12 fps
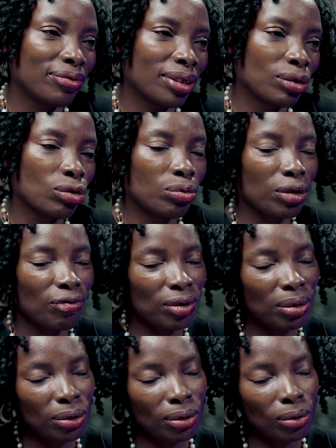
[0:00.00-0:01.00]
a group of
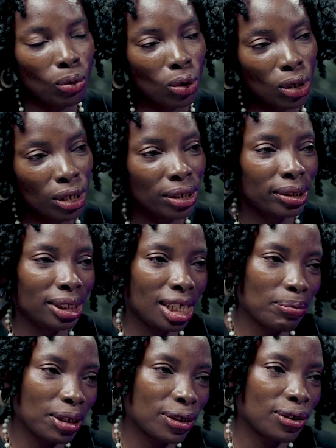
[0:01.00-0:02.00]
people walk, take
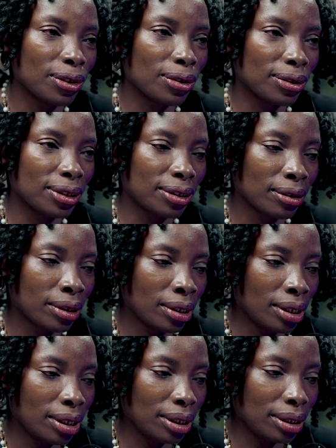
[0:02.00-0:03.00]
pictures,
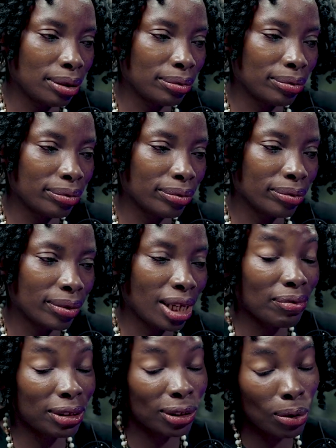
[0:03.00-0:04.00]
have
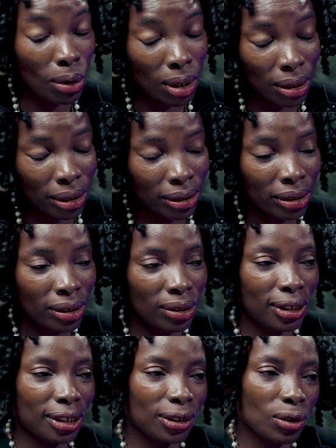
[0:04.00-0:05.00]
a talk. You
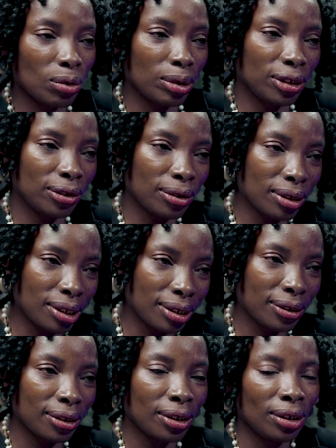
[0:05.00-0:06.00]
can talk with
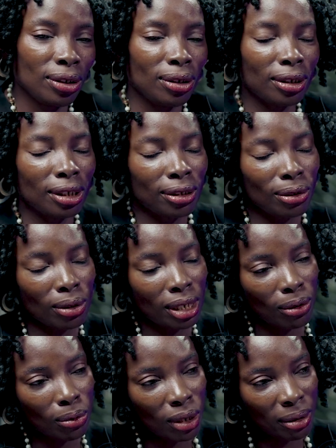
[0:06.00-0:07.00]
students. You can talk at the
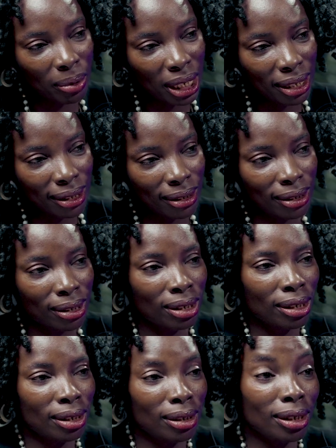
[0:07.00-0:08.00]
workplace.
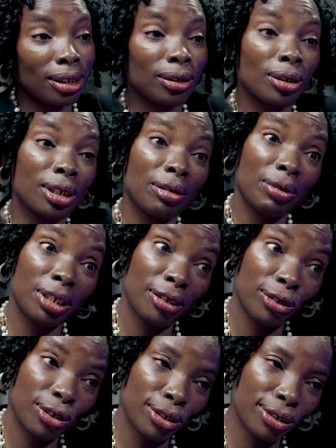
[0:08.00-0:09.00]
You can talk even in the
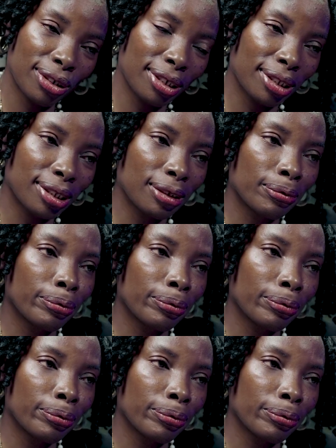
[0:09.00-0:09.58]
churches.